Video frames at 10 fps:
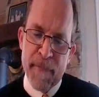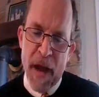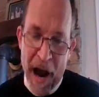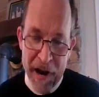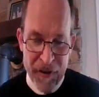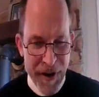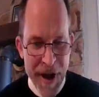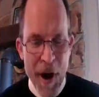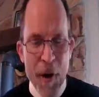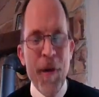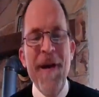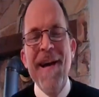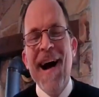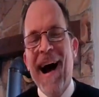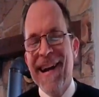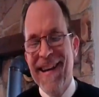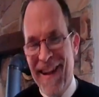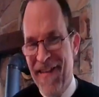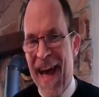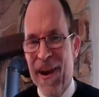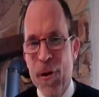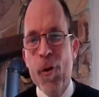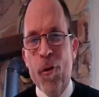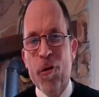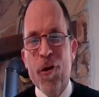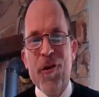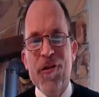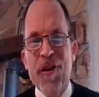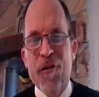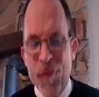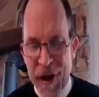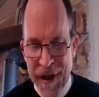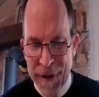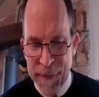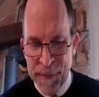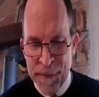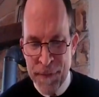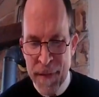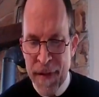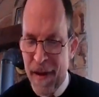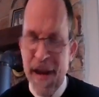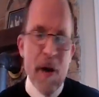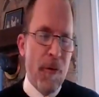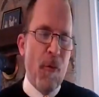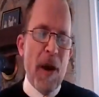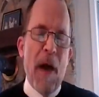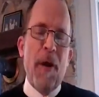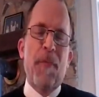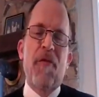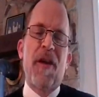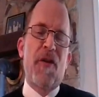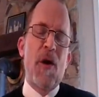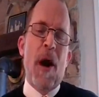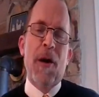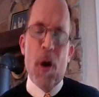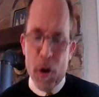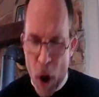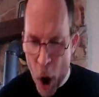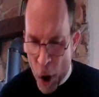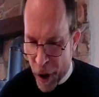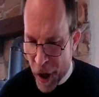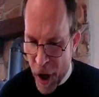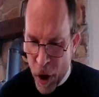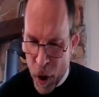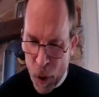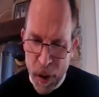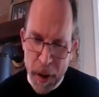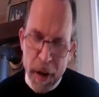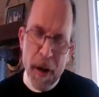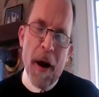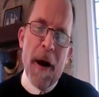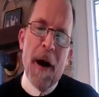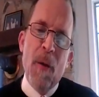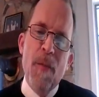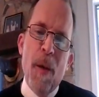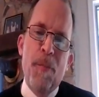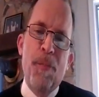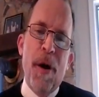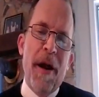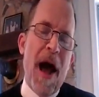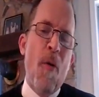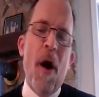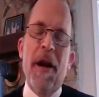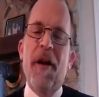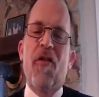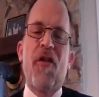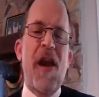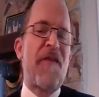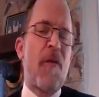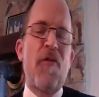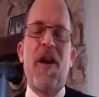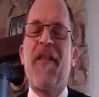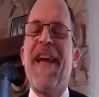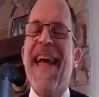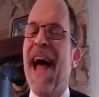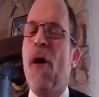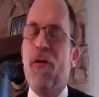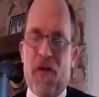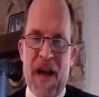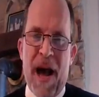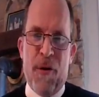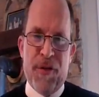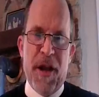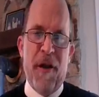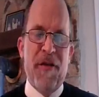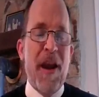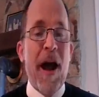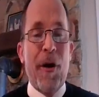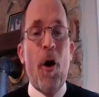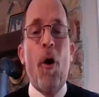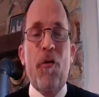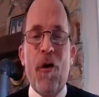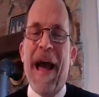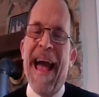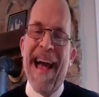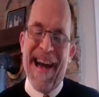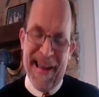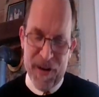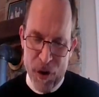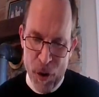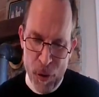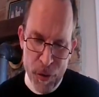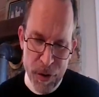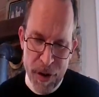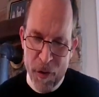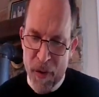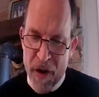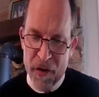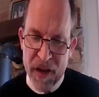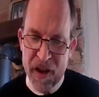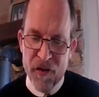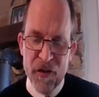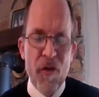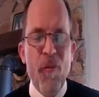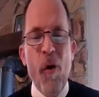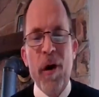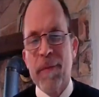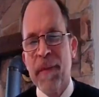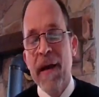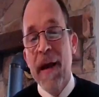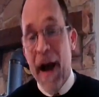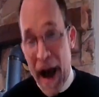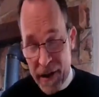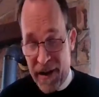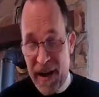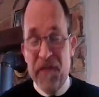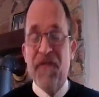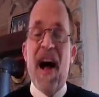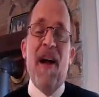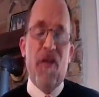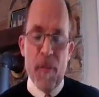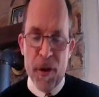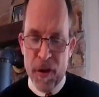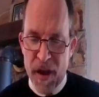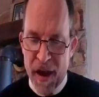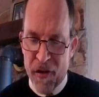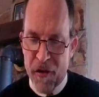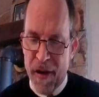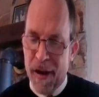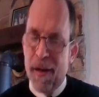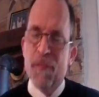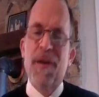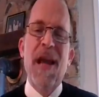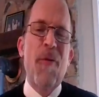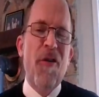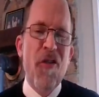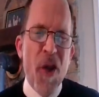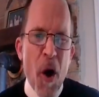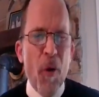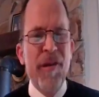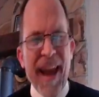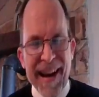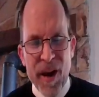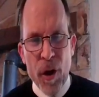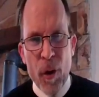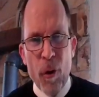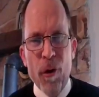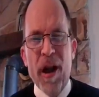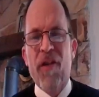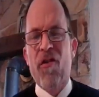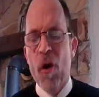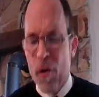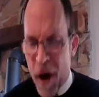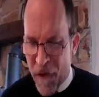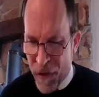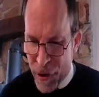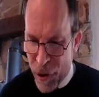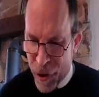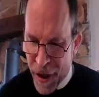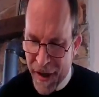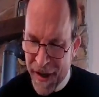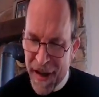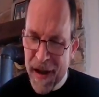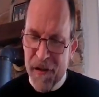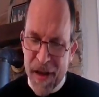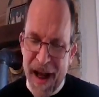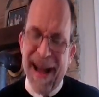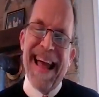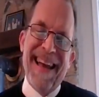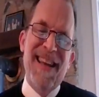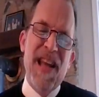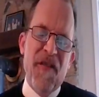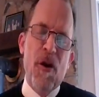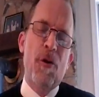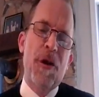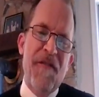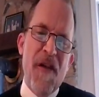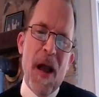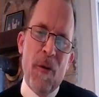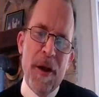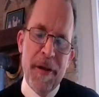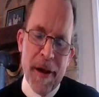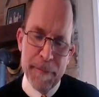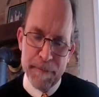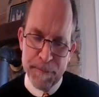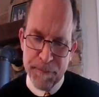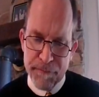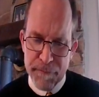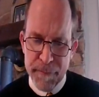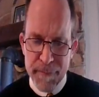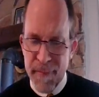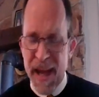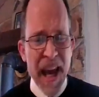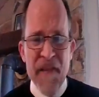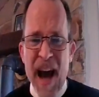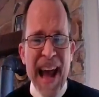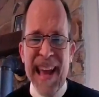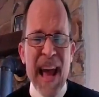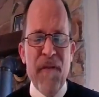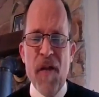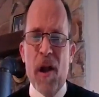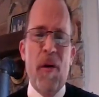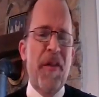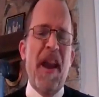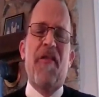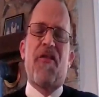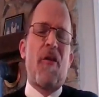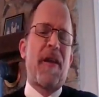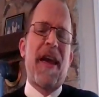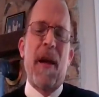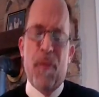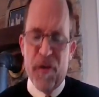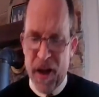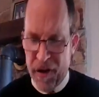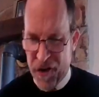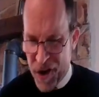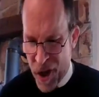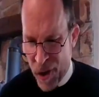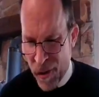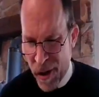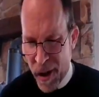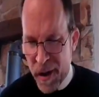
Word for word: I should know. I did that Google search this week. Now, what I'm going to present to you I learned long ago, but I wanted to see if there was anything else out there that I could also add to this presentation this morning. I did find some other things, but they were so technical and so convoluted that I had difficulty following them. And if I can't follow it, then I certainly can't present it to you.